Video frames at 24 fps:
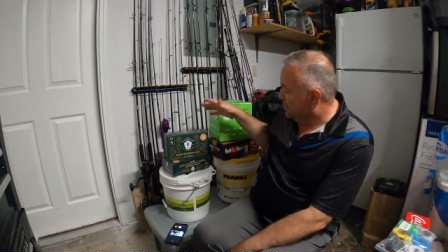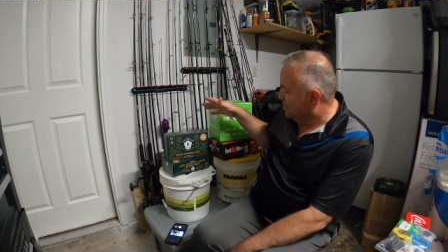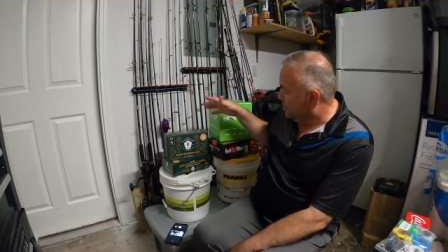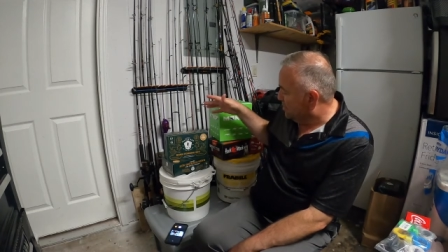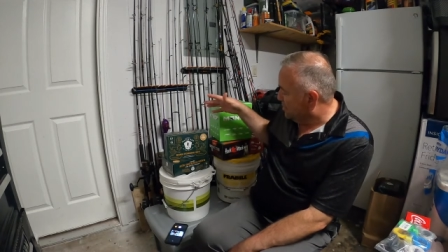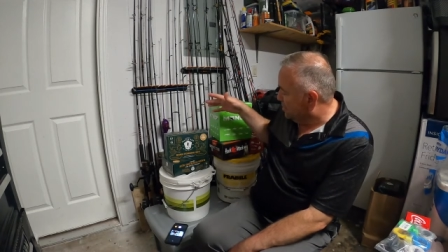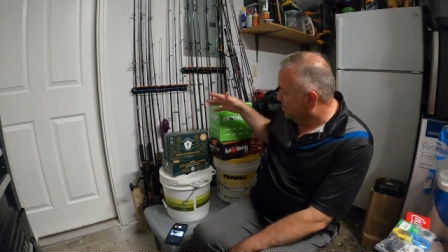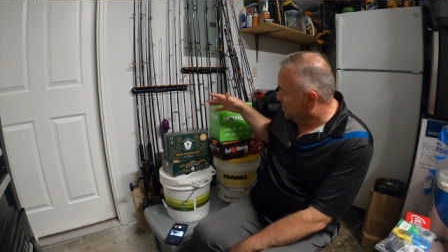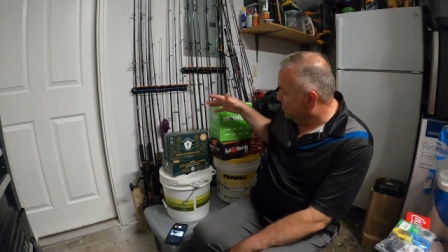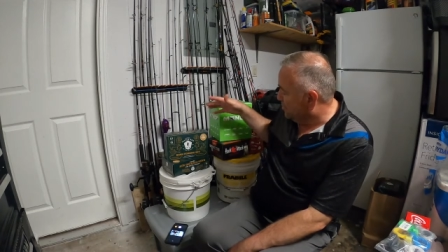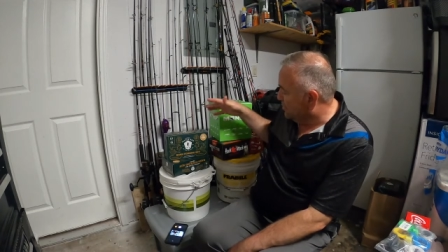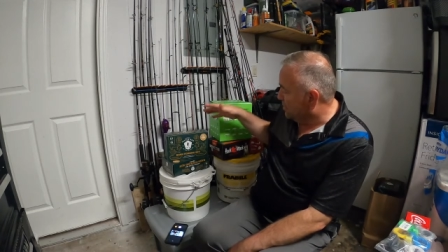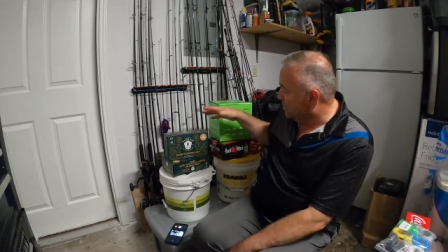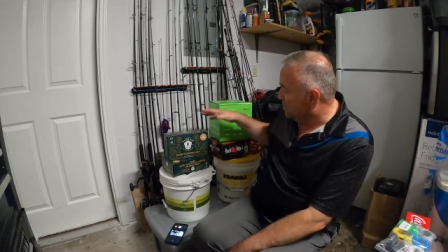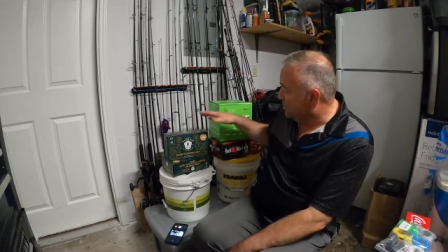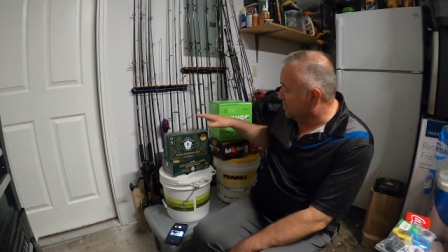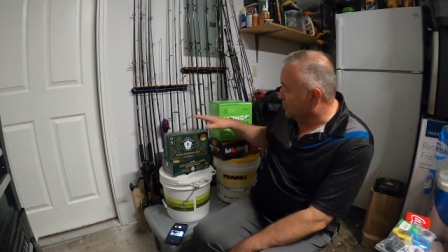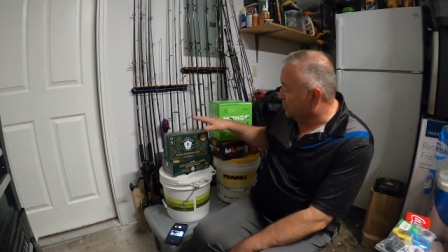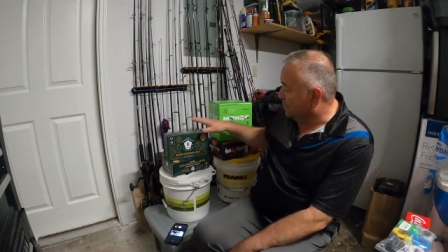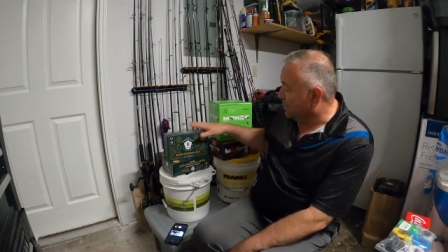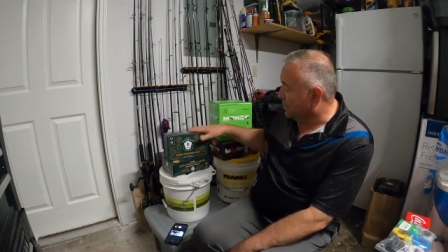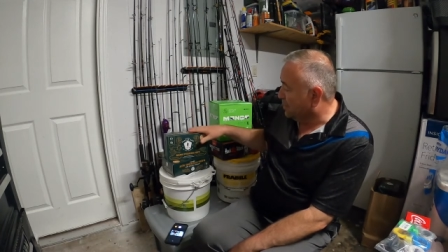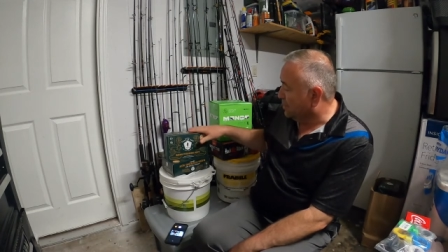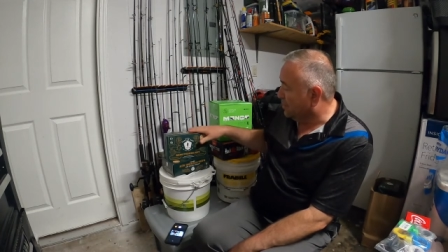don't know
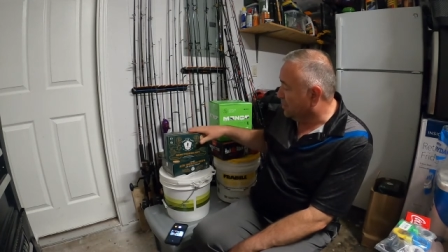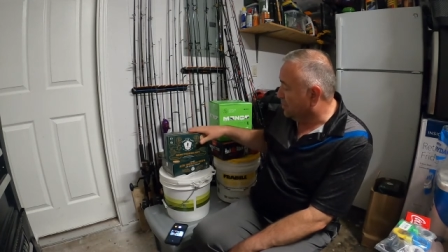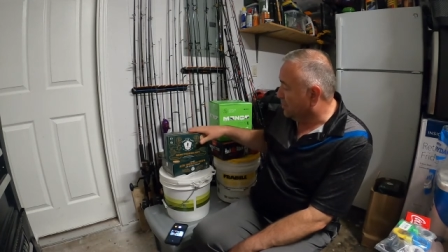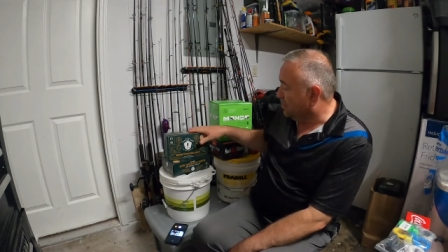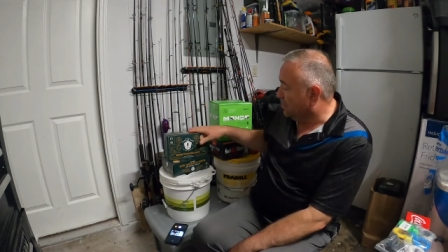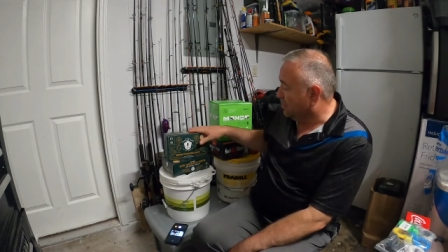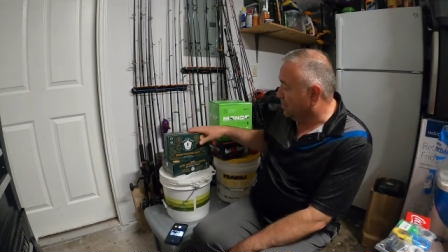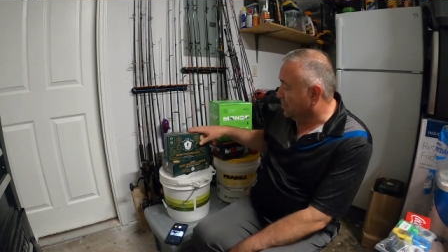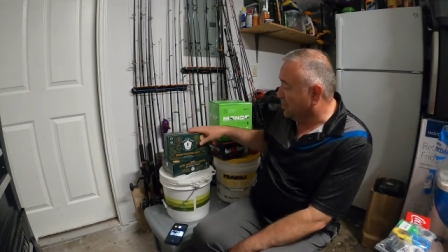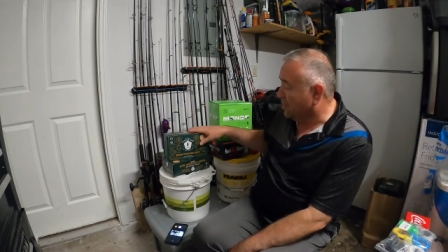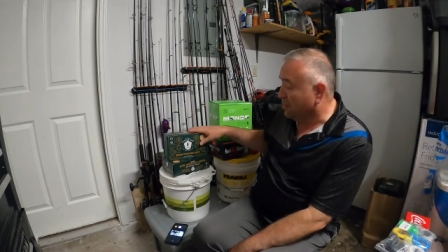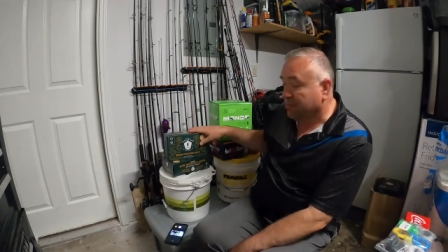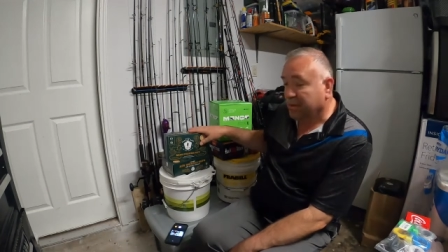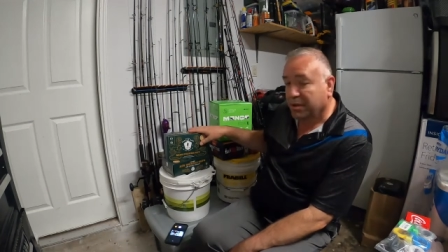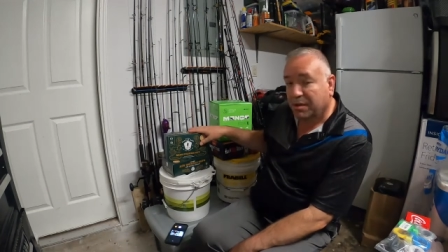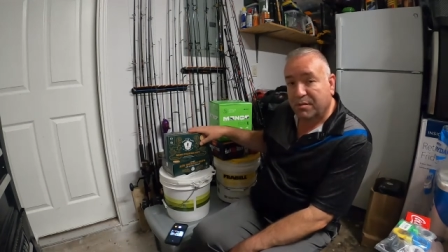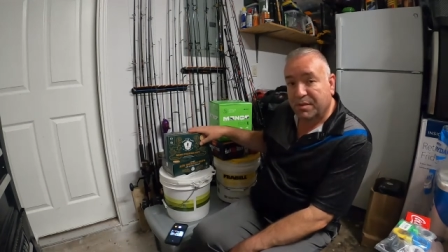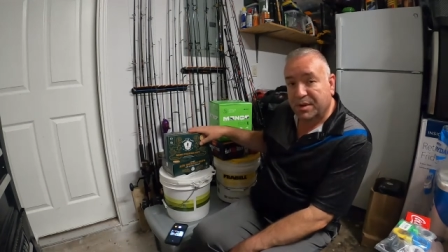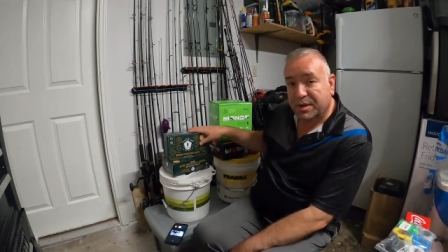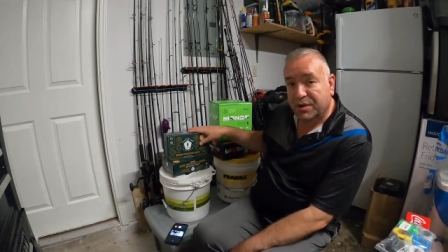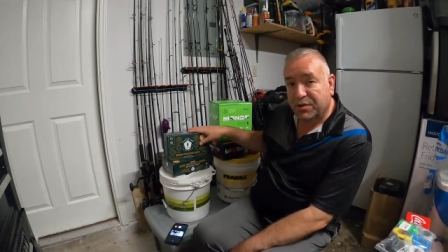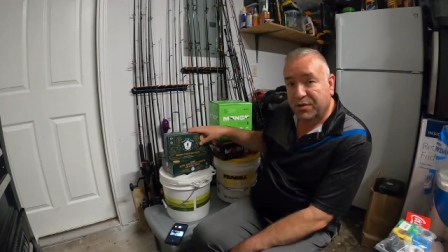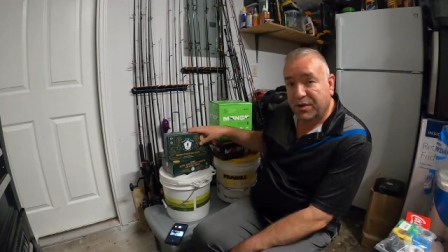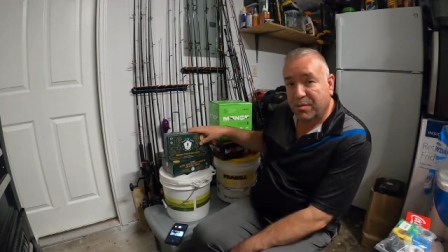what, a couple of
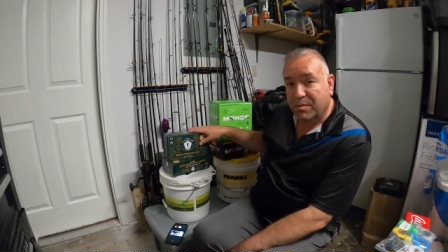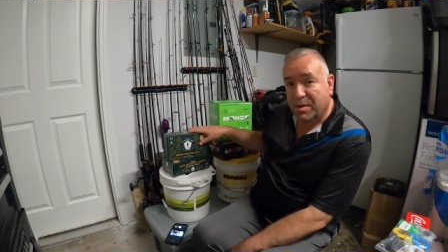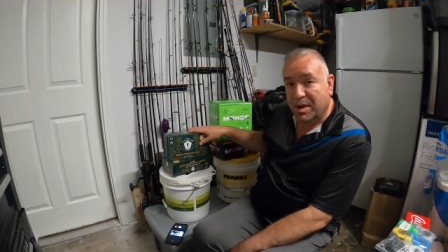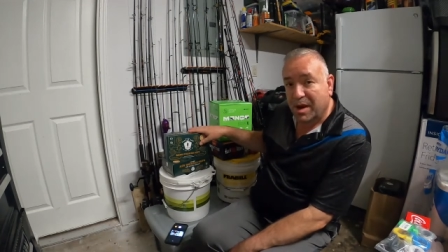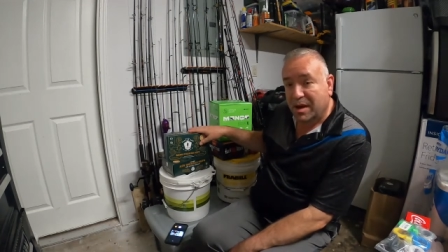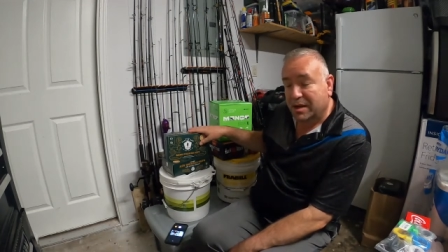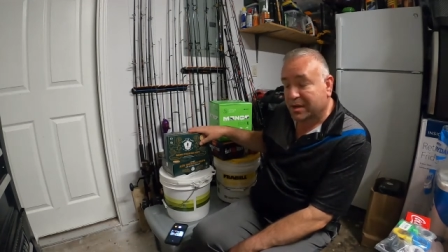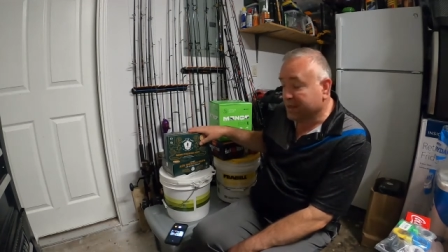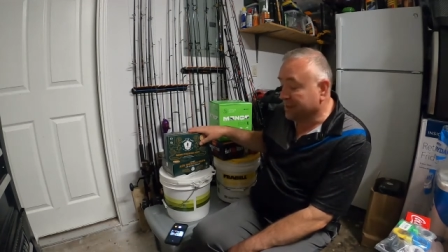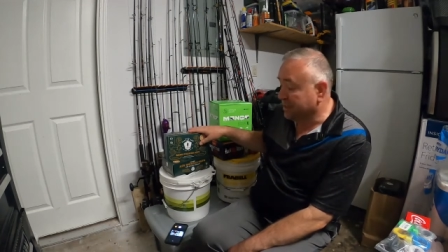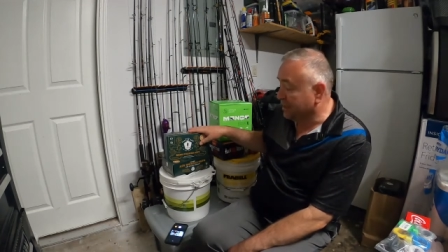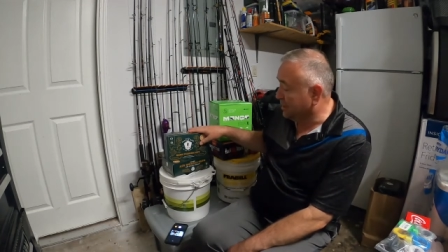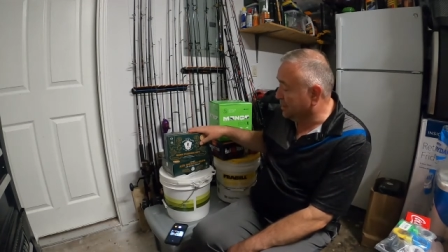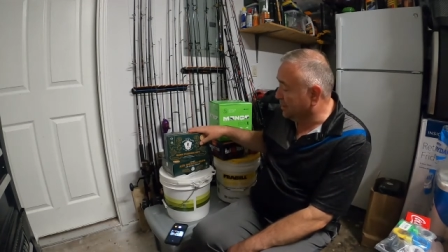mystery boxes